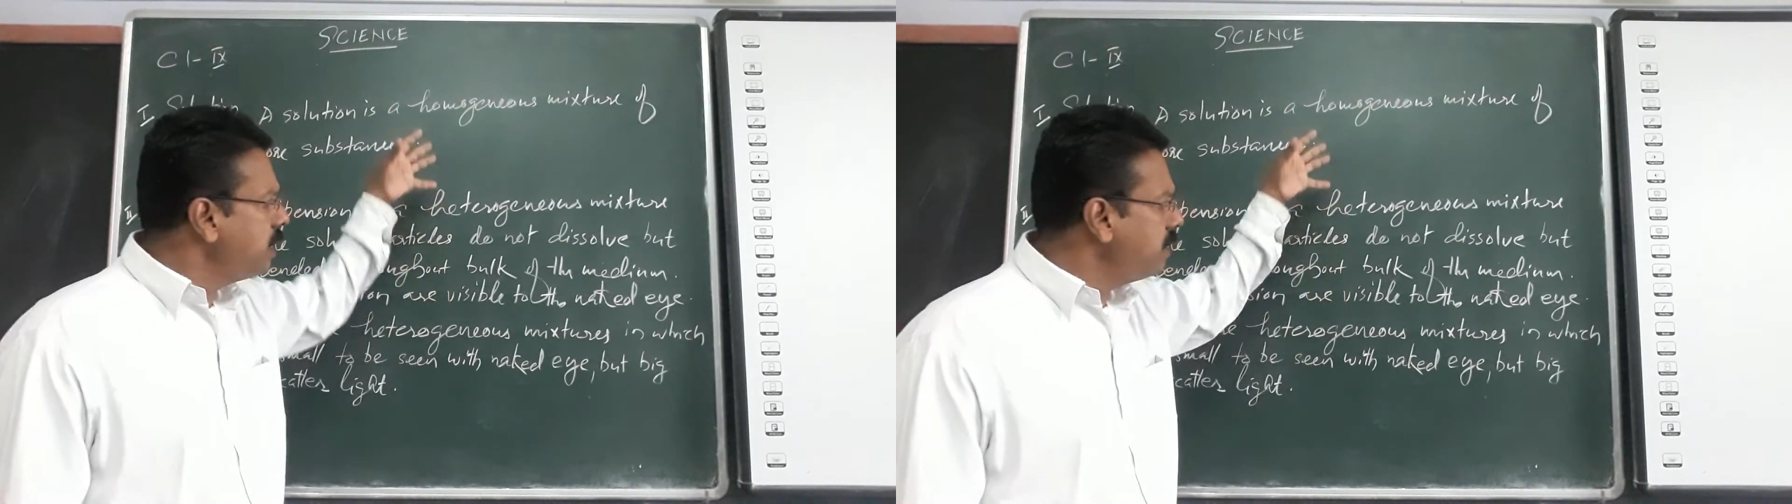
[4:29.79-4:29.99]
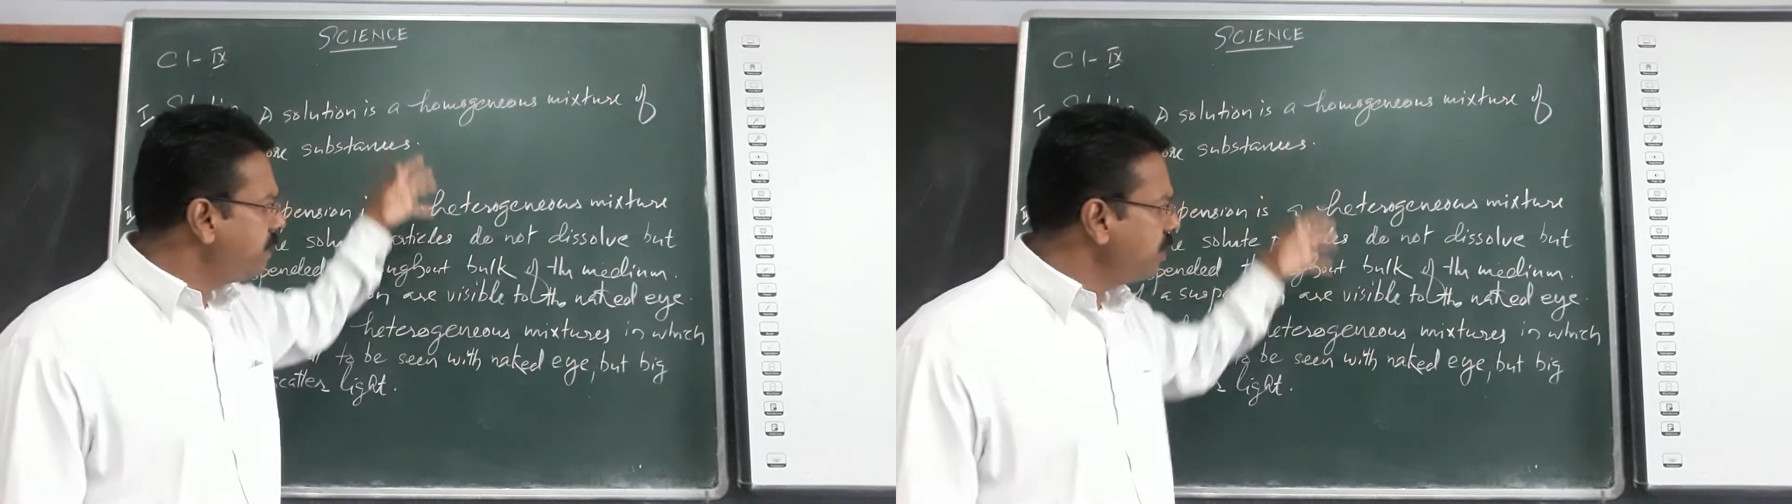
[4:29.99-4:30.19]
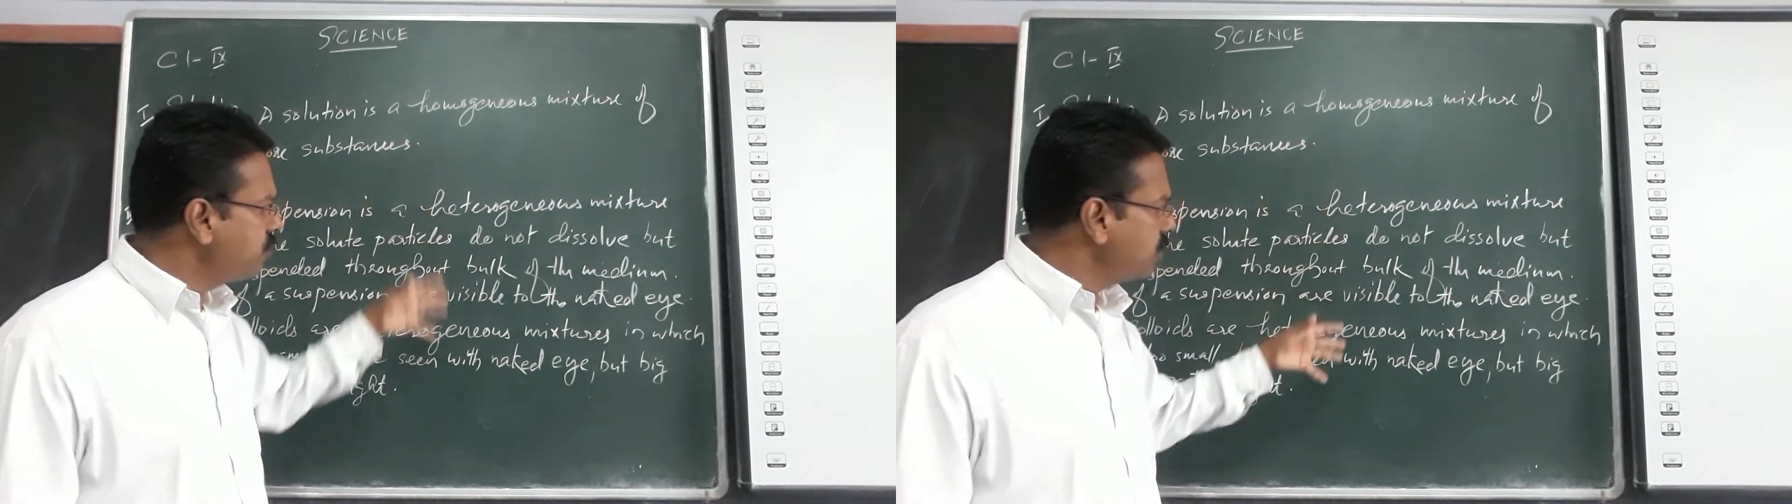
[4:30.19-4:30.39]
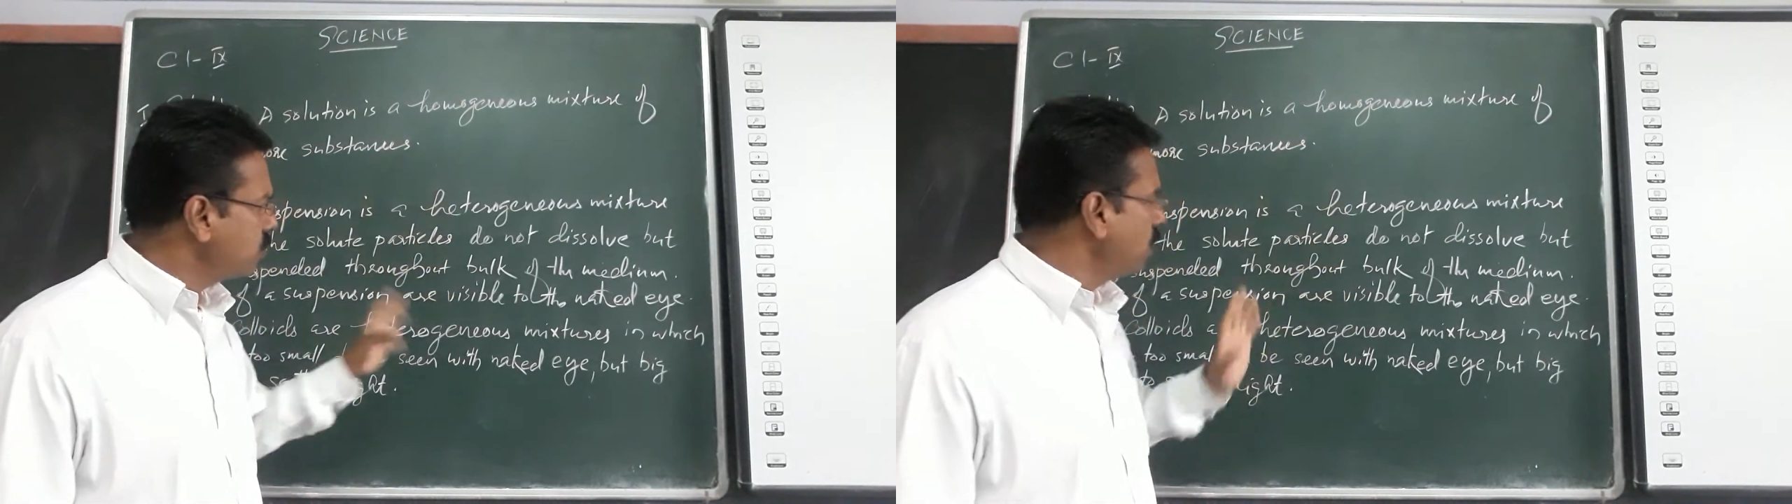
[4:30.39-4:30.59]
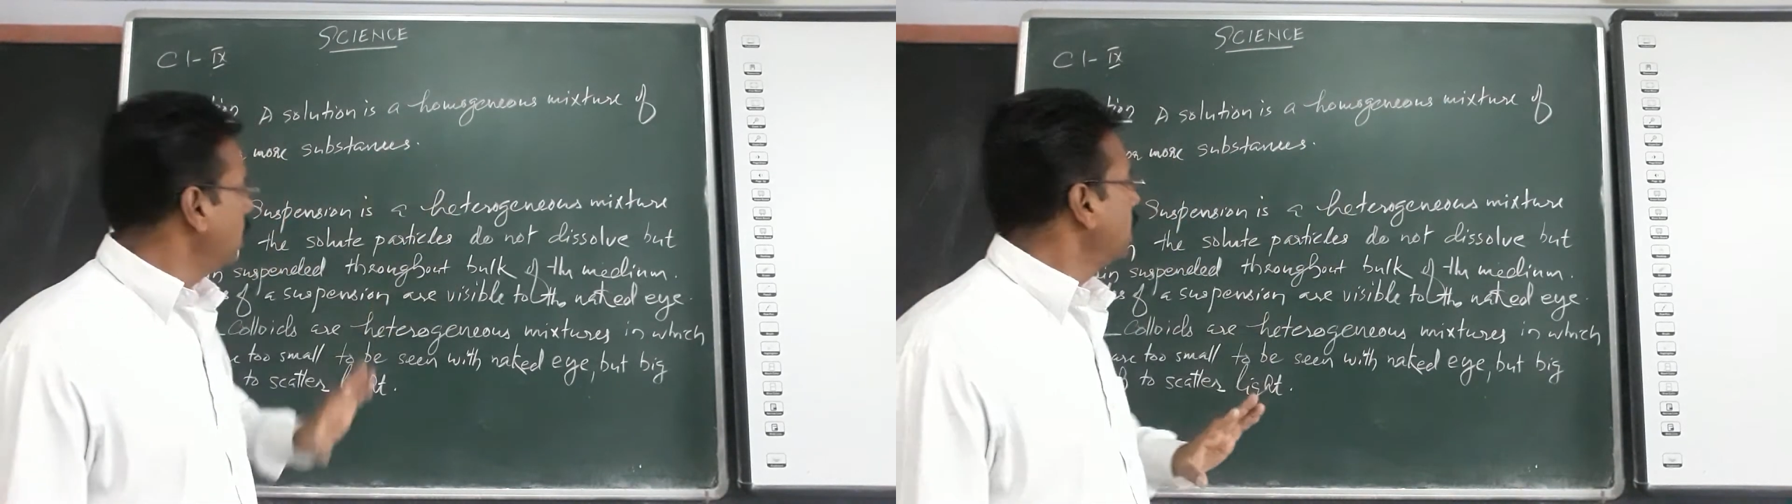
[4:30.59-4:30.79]
definitions
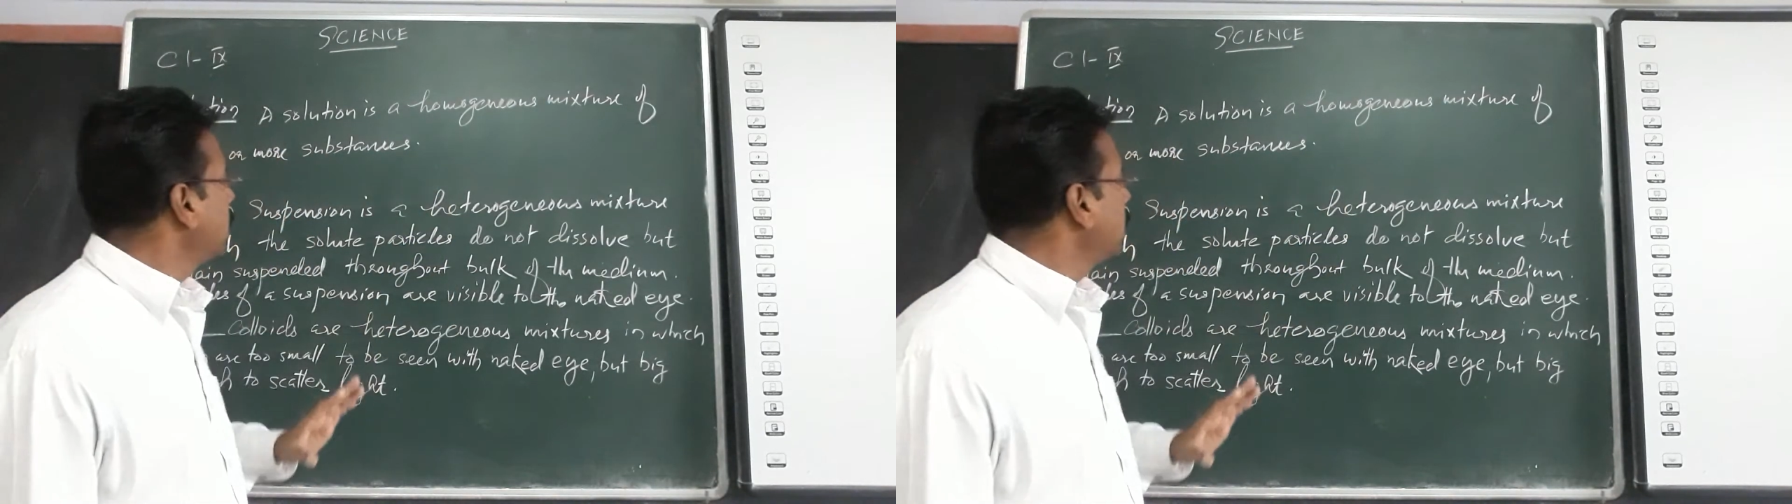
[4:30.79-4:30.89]
of it.